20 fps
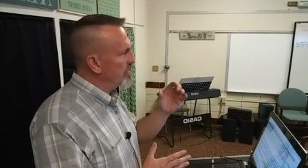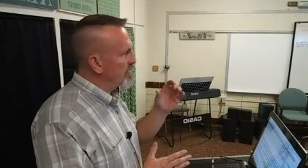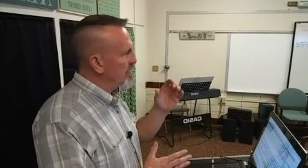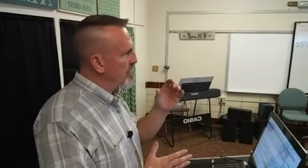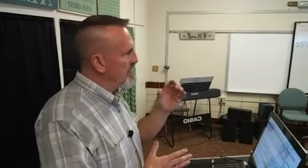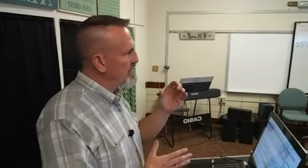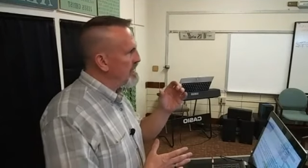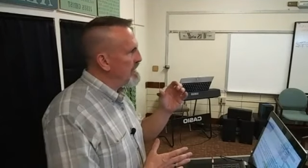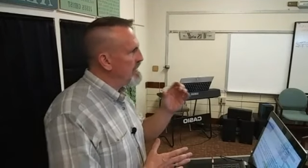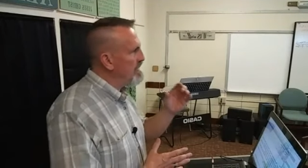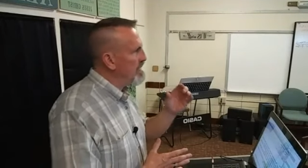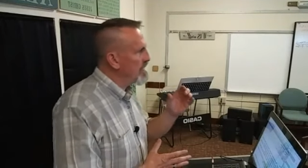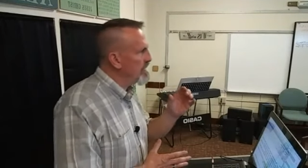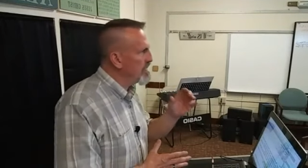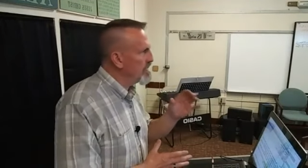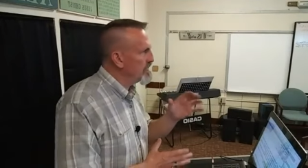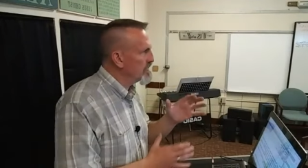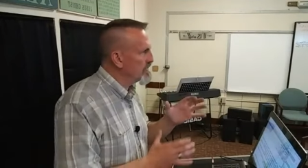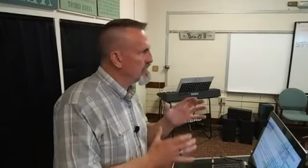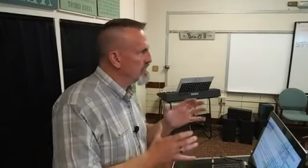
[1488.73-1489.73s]
see
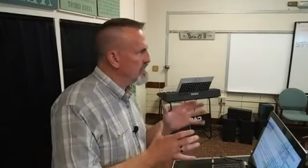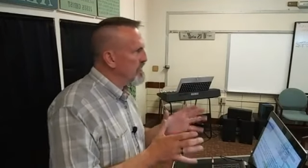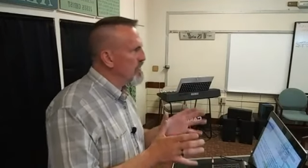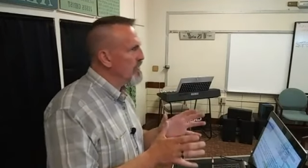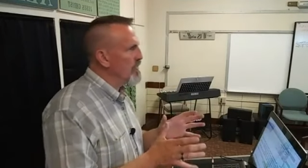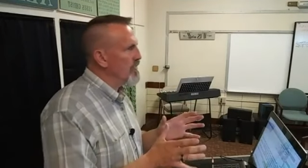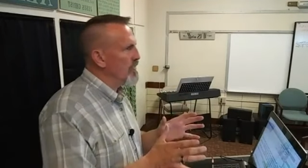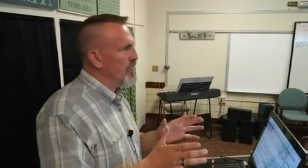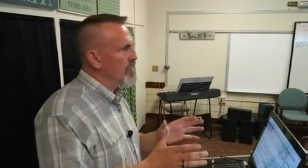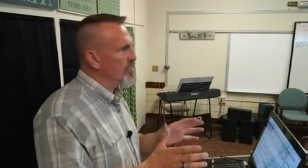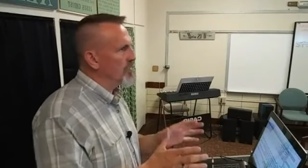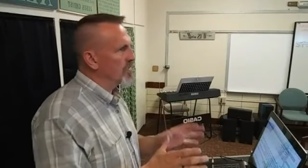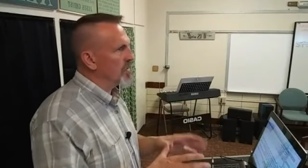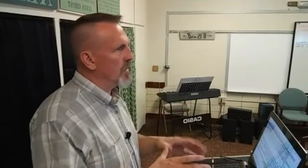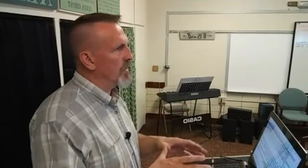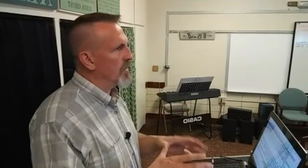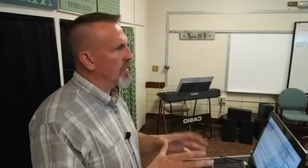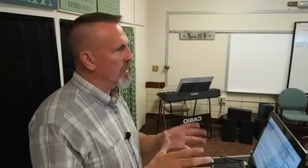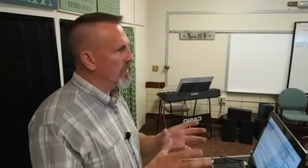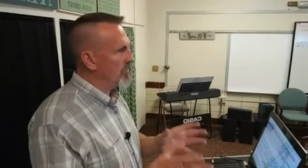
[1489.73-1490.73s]
these terms
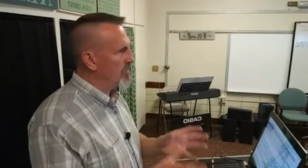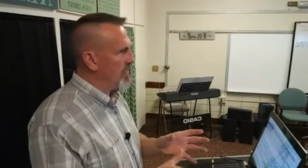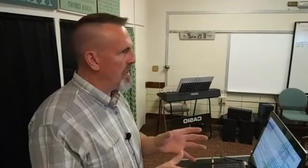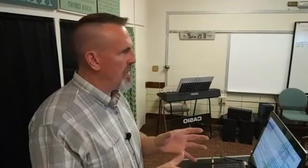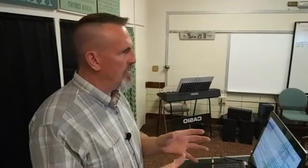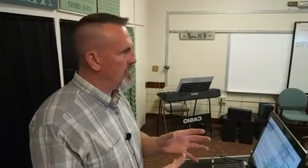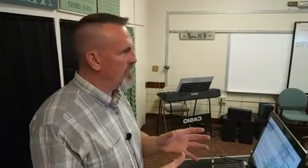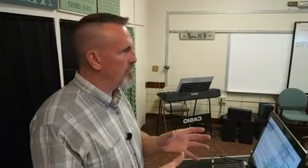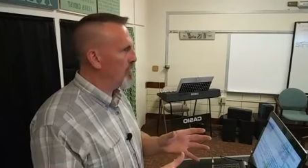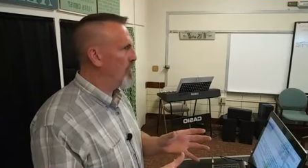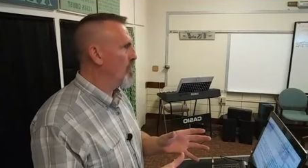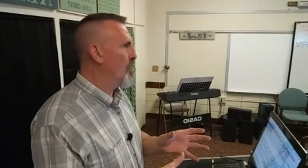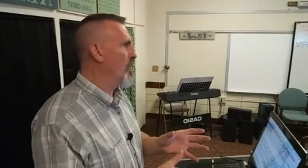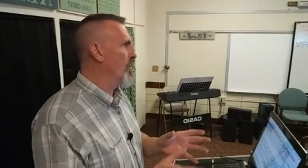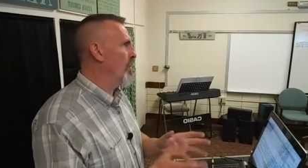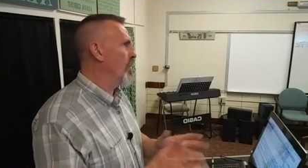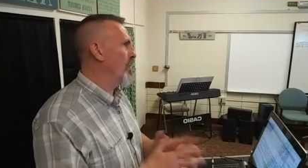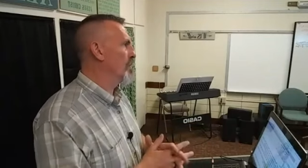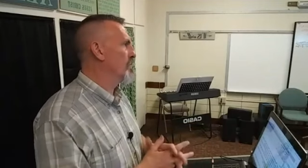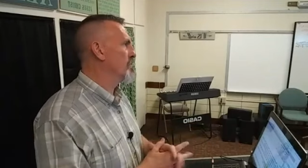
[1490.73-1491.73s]
like abominable
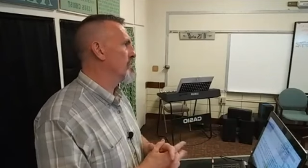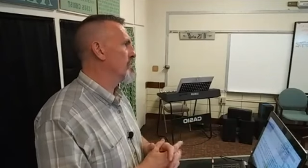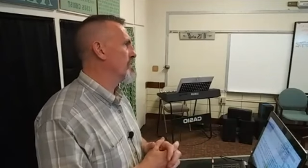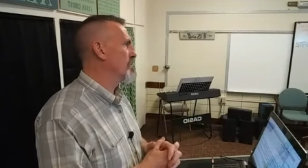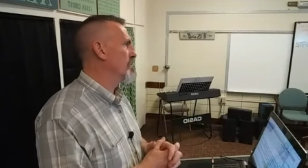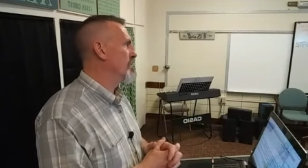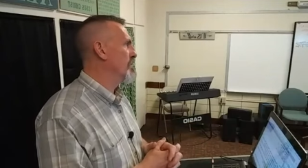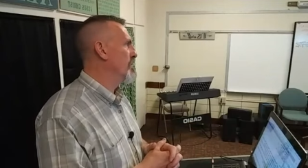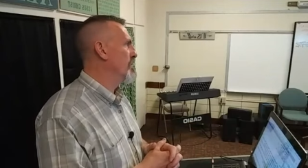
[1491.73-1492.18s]
works,